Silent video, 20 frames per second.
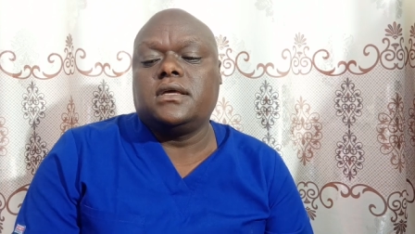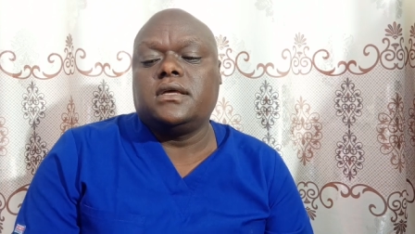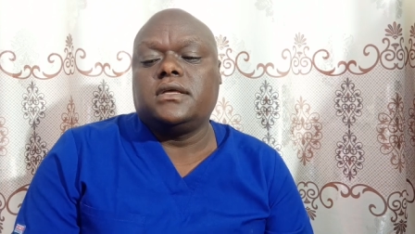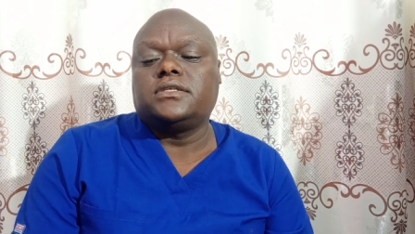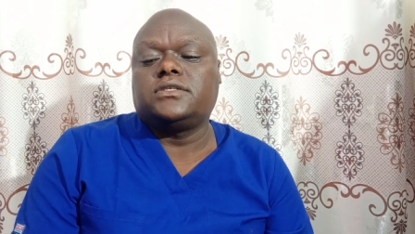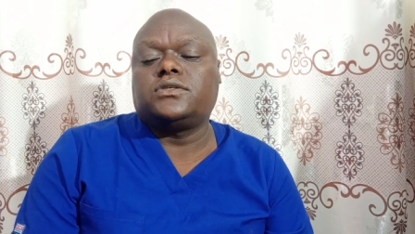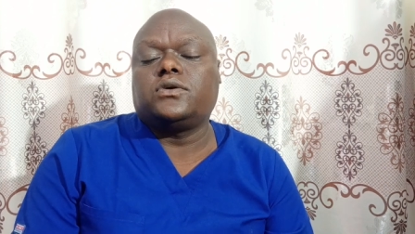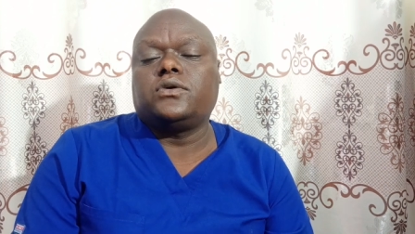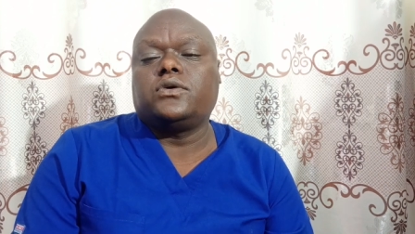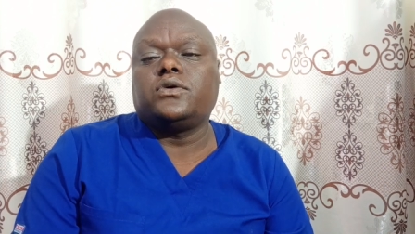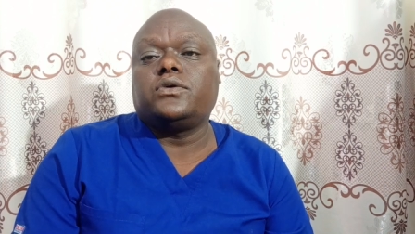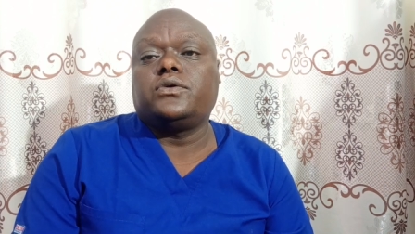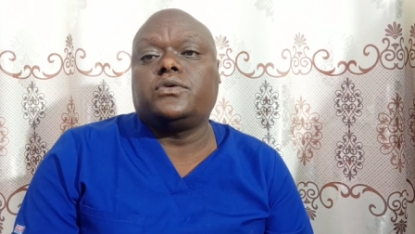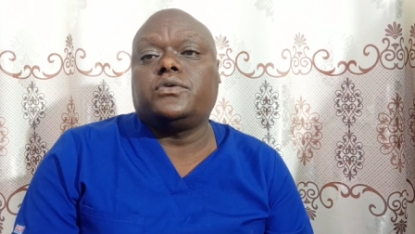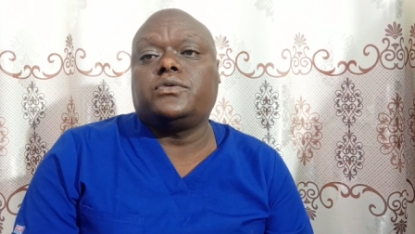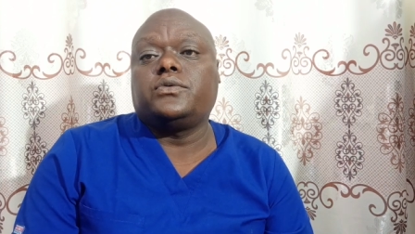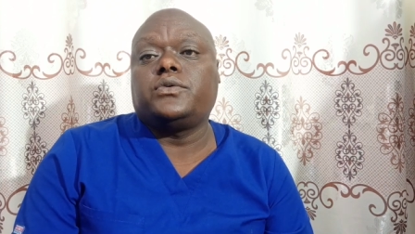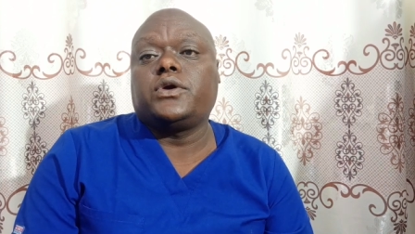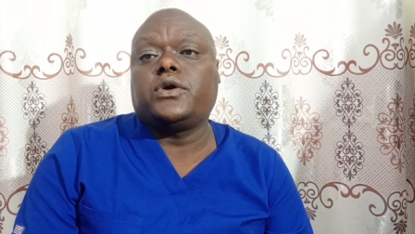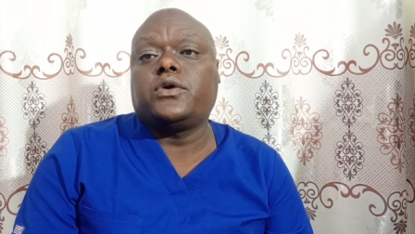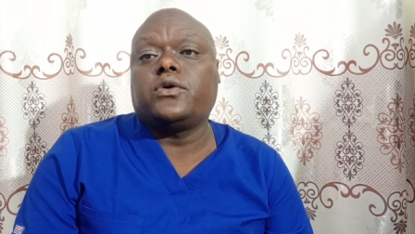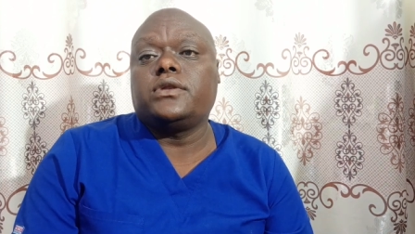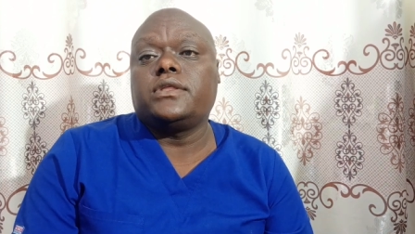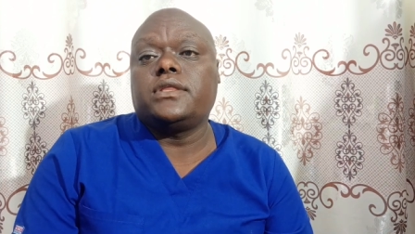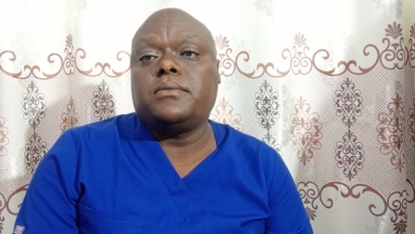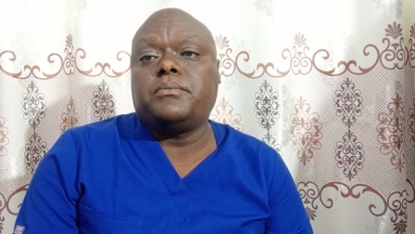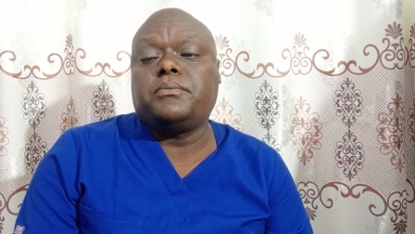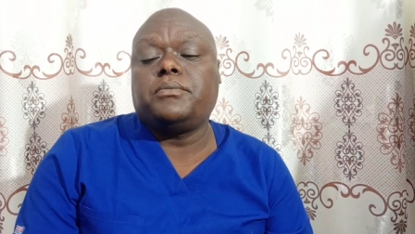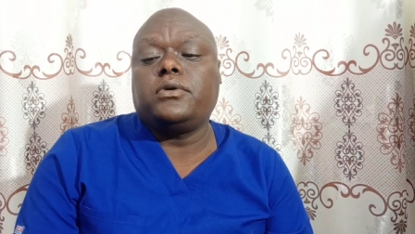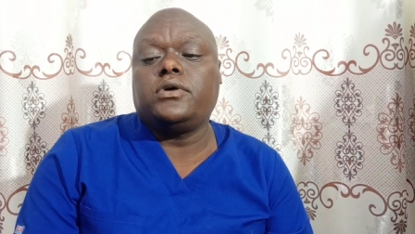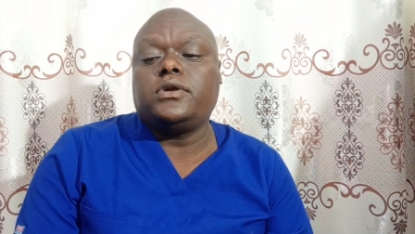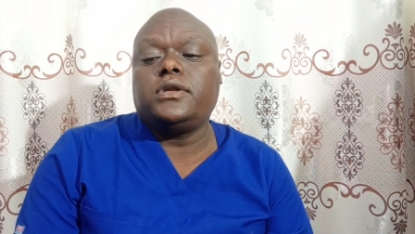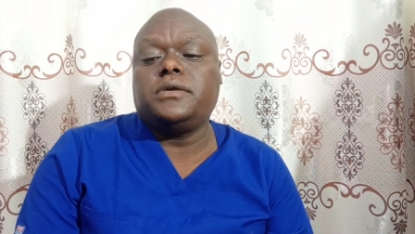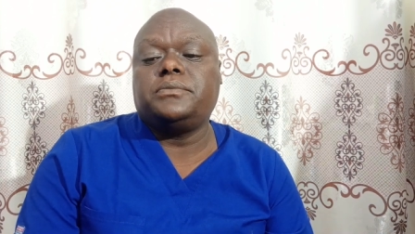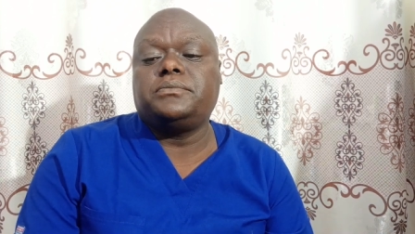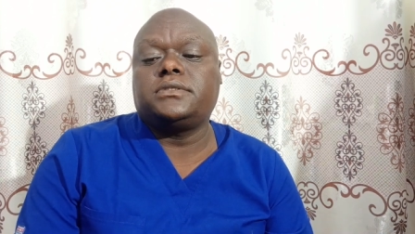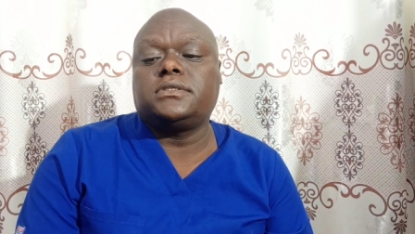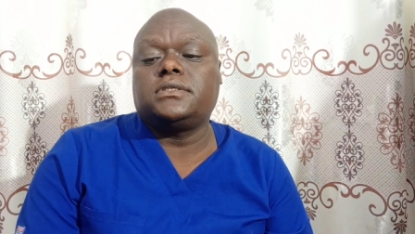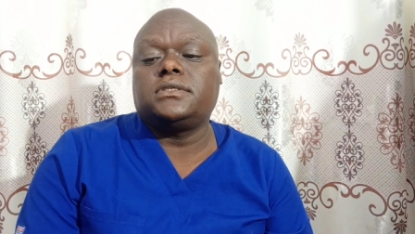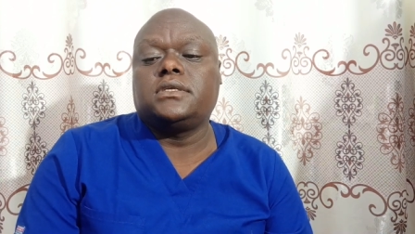So we call them
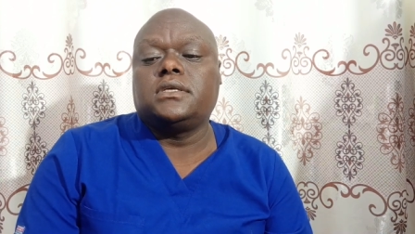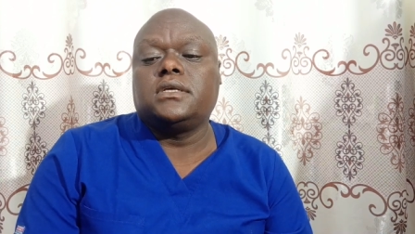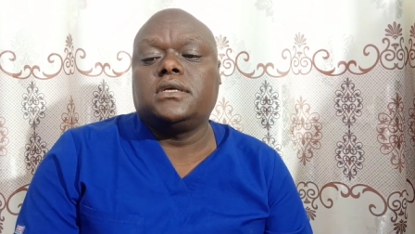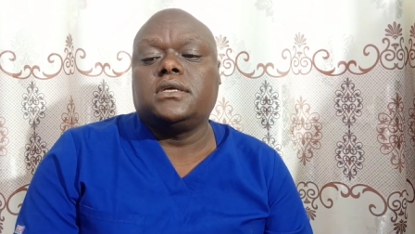polyps.